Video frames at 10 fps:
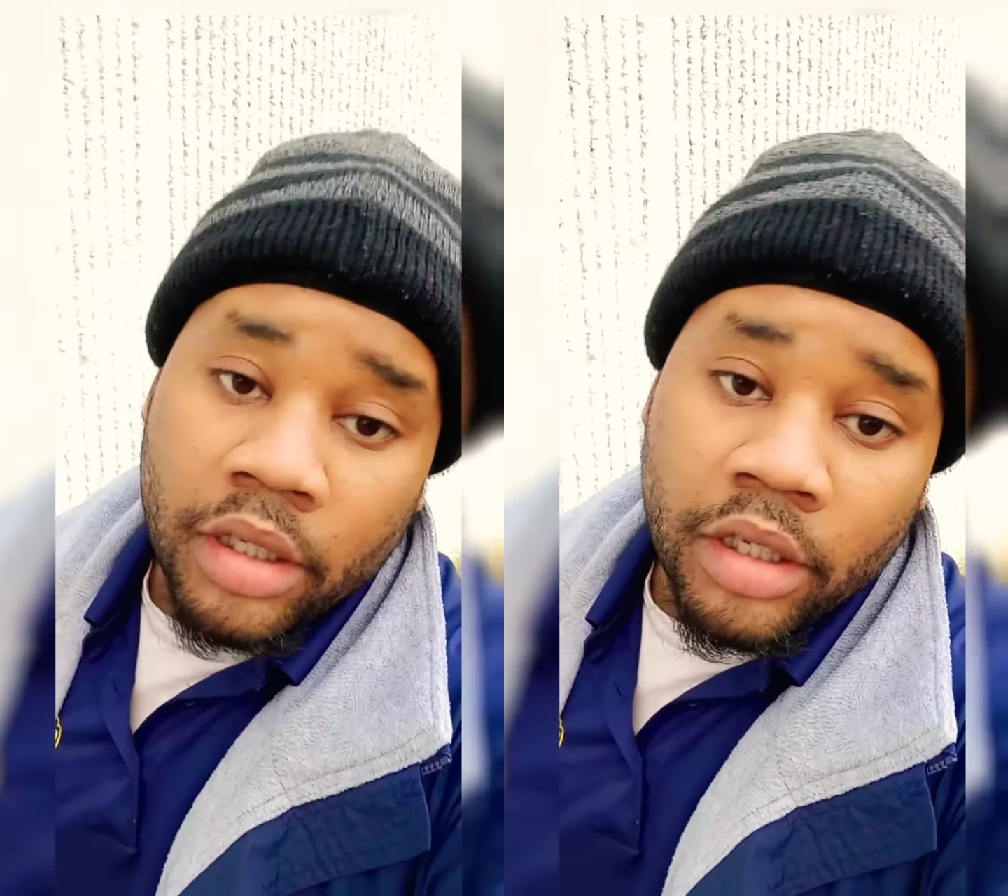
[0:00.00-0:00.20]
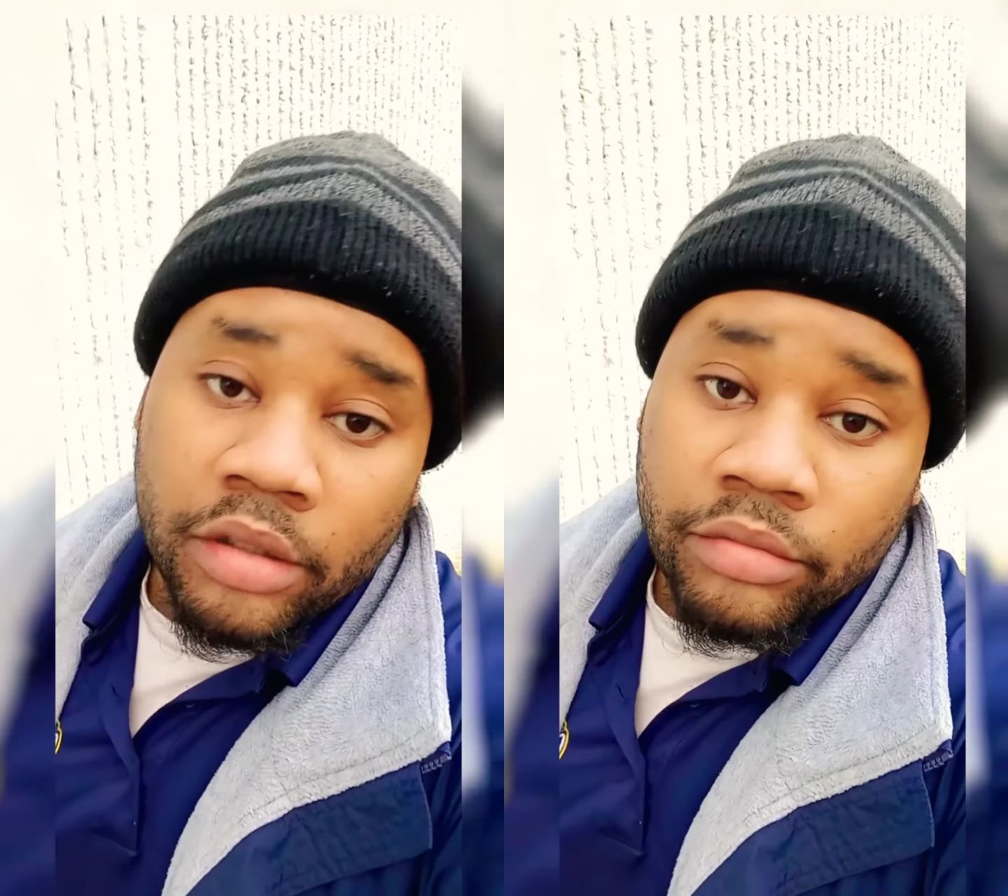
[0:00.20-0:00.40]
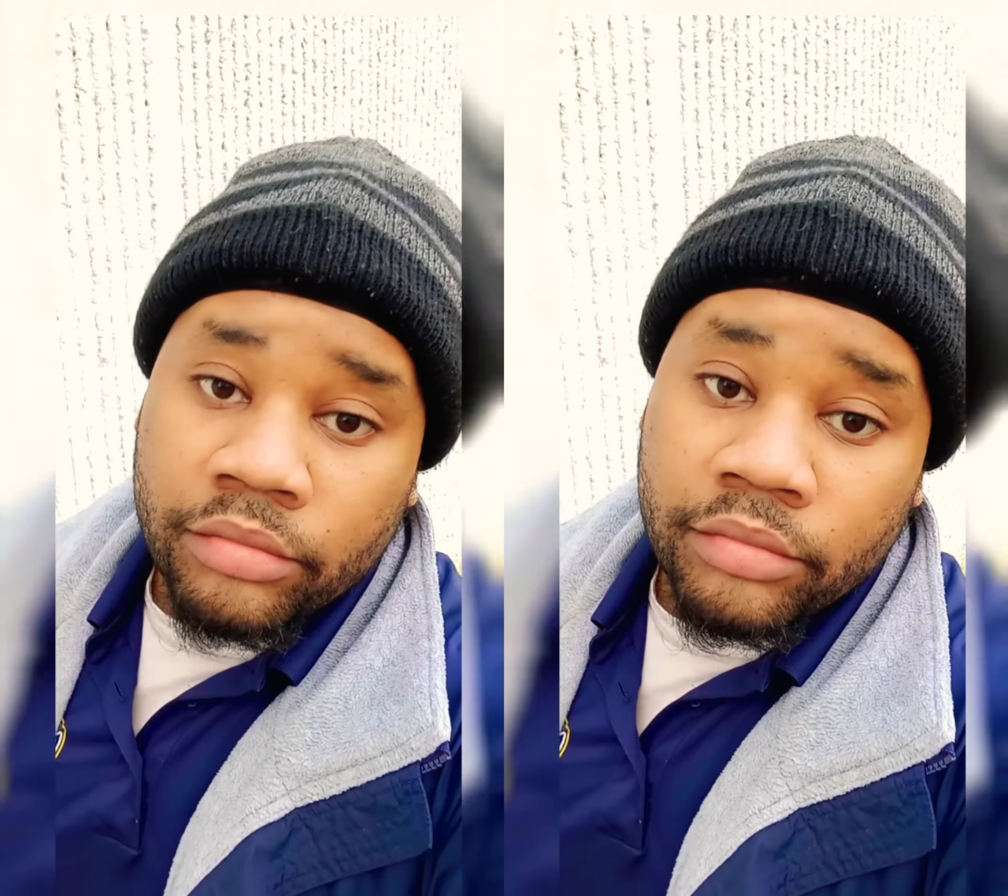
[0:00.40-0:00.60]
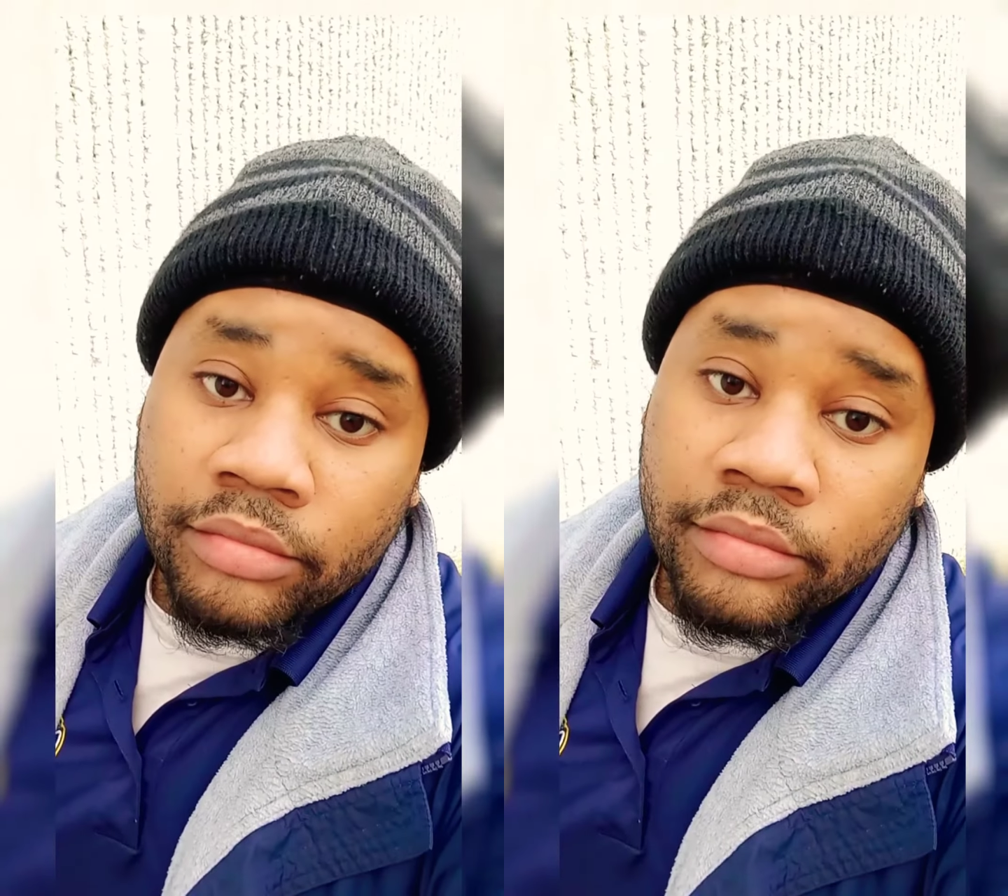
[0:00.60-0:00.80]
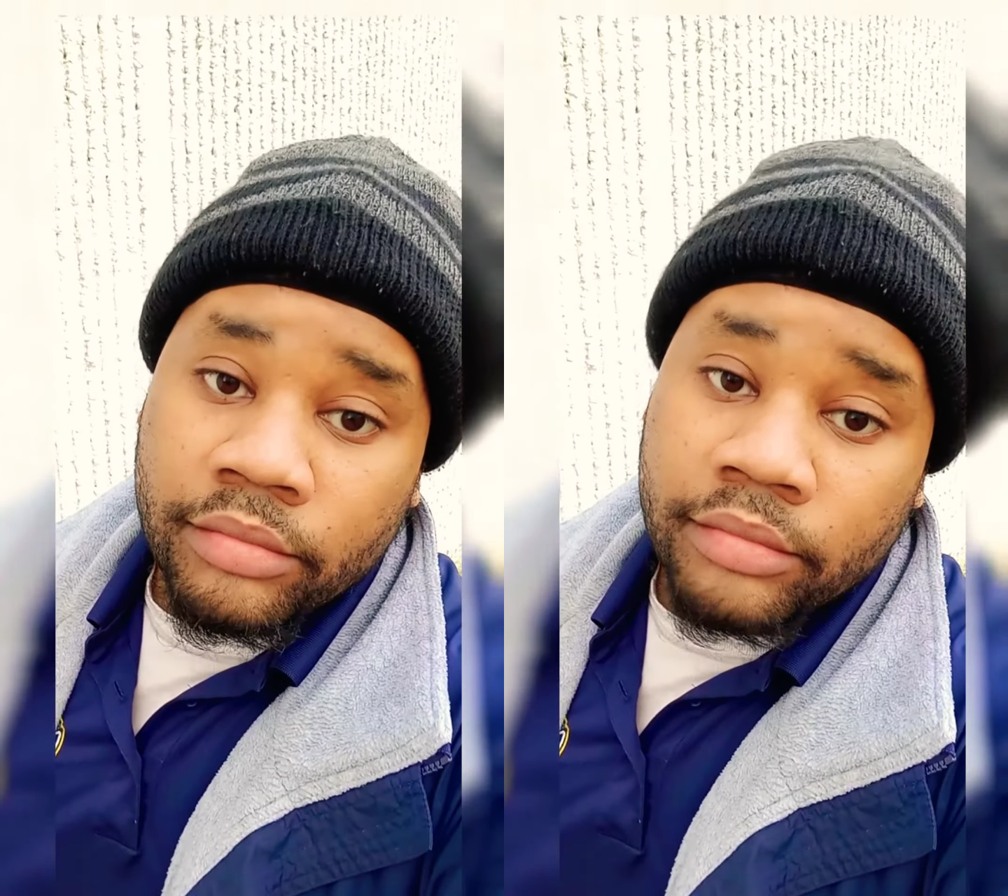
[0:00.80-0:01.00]

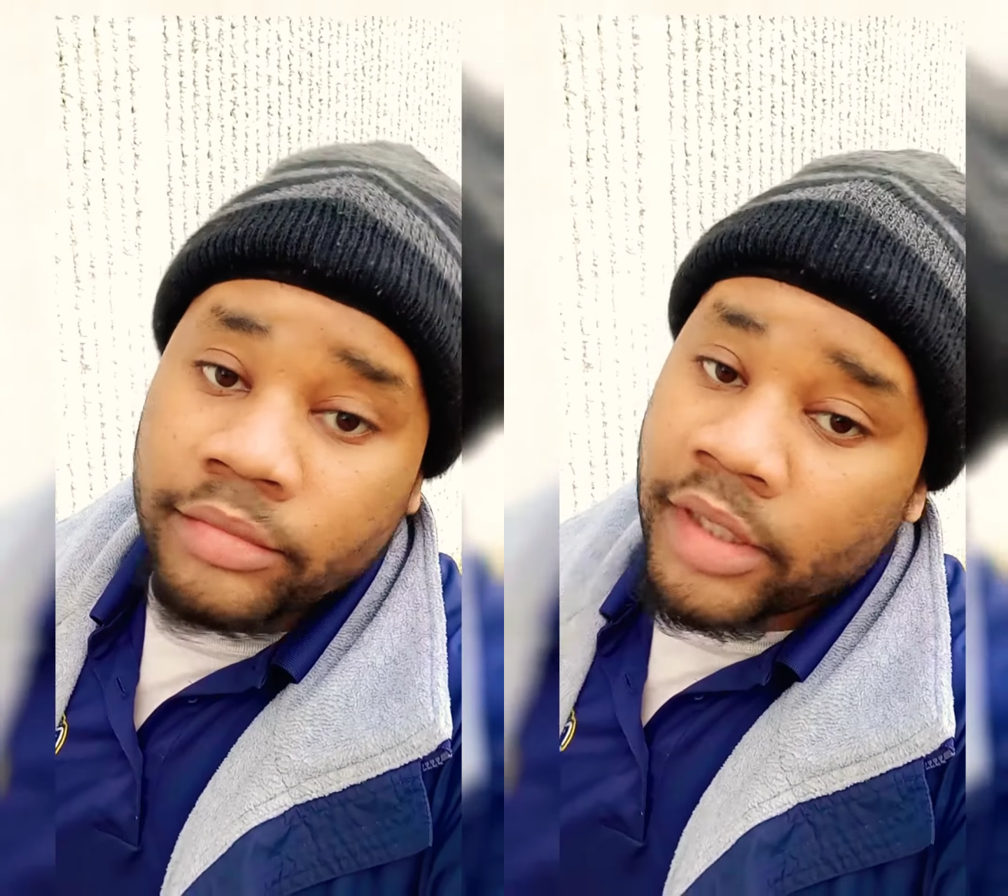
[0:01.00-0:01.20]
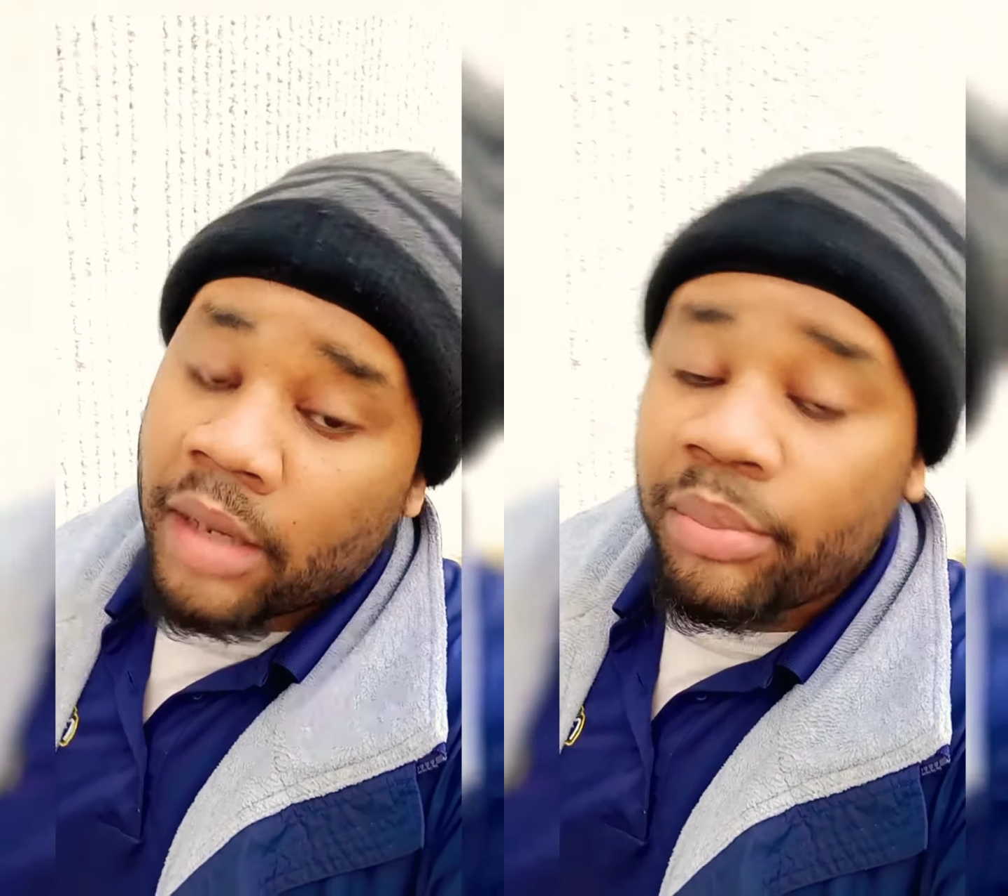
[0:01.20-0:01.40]
I